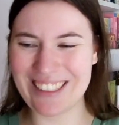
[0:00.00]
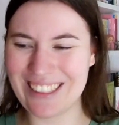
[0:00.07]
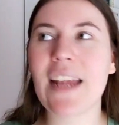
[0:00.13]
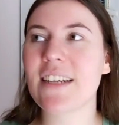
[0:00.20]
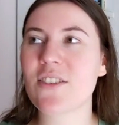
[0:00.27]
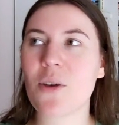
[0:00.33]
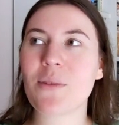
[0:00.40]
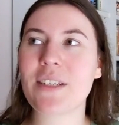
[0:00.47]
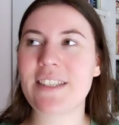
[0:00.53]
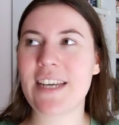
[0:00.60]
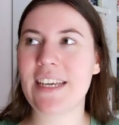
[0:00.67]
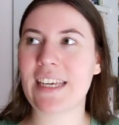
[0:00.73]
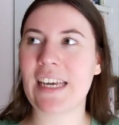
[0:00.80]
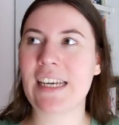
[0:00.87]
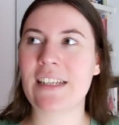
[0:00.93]
It has only
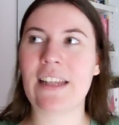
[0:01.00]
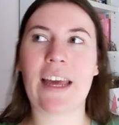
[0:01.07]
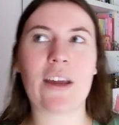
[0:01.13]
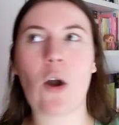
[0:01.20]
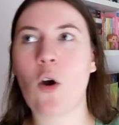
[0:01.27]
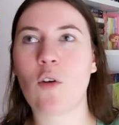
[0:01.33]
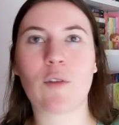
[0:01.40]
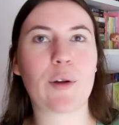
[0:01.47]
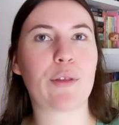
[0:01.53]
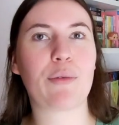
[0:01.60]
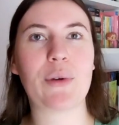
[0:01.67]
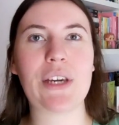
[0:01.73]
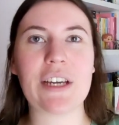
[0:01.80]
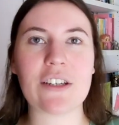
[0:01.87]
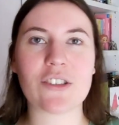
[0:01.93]
taken like over
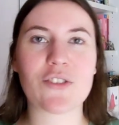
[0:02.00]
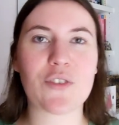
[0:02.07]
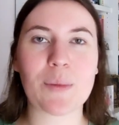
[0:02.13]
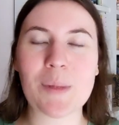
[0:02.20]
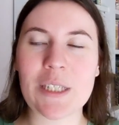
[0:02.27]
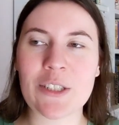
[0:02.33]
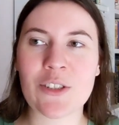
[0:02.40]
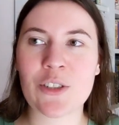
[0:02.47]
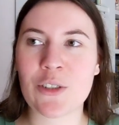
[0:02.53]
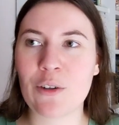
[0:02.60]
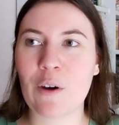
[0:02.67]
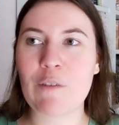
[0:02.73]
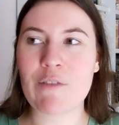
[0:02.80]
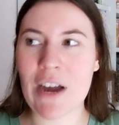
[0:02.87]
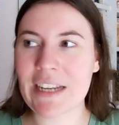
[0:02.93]
three years for me
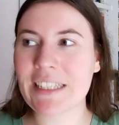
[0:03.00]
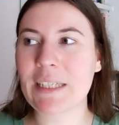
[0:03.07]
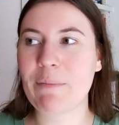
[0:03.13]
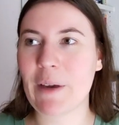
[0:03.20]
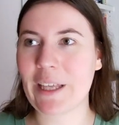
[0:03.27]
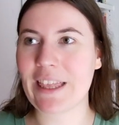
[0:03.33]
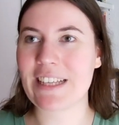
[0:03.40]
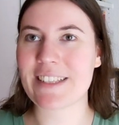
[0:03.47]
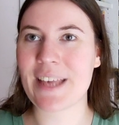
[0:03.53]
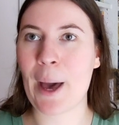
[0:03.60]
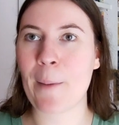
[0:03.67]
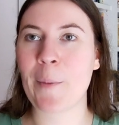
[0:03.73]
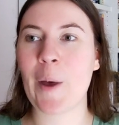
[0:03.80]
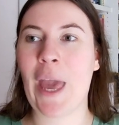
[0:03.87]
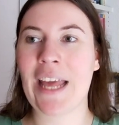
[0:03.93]
to finally pick this
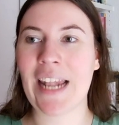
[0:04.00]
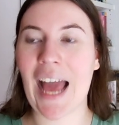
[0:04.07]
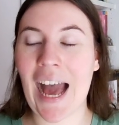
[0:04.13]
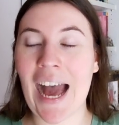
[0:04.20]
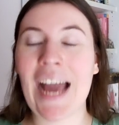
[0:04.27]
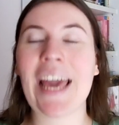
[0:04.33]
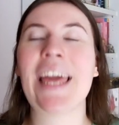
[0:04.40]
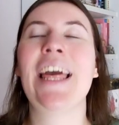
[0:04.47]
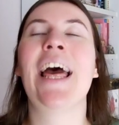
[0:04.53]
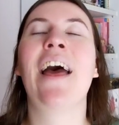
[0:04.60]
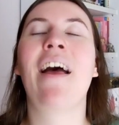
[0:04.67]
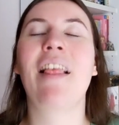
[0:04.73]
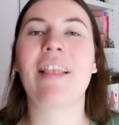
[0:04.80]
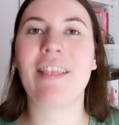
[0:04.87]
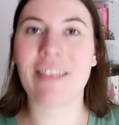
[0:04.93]
up, and I
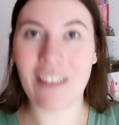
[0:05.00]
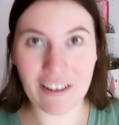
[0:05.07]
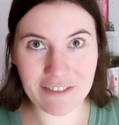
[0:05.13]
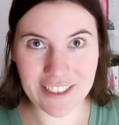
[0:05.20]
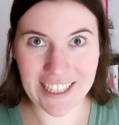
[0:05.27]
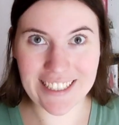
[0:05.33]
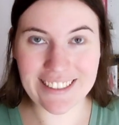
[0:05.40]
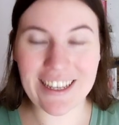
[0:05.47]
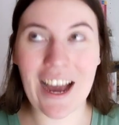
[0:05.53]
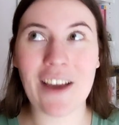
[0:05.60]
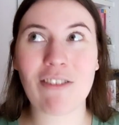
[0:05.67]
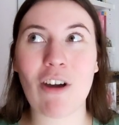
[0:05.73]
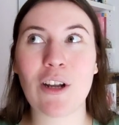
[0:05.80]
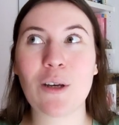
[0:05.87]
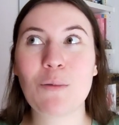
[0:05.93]
loved it.
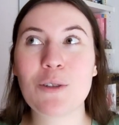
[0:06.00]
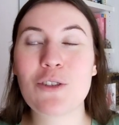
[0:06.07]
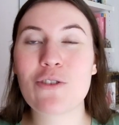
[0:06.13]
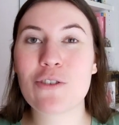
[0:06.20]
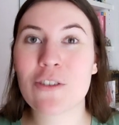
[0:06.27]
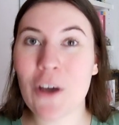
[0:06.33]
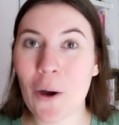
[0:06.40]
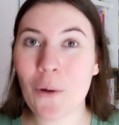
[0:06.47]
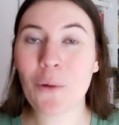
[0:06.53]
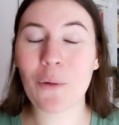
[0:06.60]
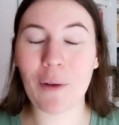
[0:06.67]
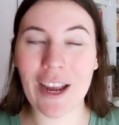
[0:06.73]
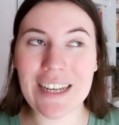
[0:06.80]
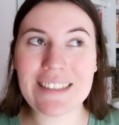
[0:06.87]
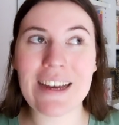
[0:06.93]
I thought it was so
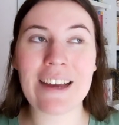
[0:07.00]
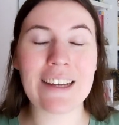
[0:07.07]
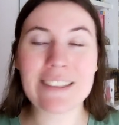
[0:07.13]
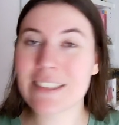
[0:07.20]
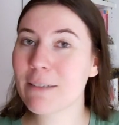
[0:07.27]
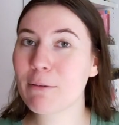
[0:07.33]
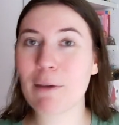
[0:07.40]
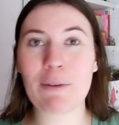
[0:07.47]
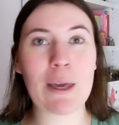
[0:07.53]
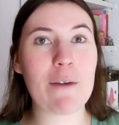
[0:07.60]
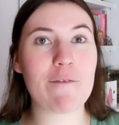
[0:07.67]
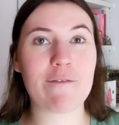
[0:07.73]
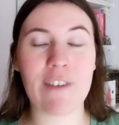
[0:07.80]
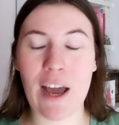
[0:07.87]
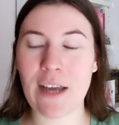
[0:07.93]
great. I ended up giving
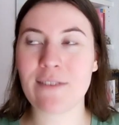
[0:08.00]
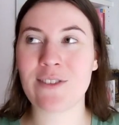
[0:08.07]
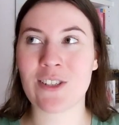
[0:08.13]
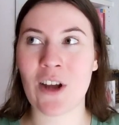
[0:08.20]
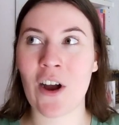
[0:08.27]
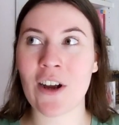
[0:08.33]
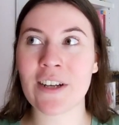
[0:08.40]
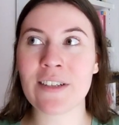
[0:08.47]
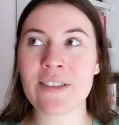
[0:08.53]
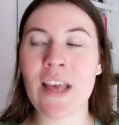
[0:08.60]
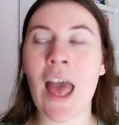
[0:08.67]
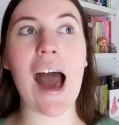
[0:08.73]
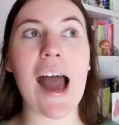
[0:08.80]
it five stars.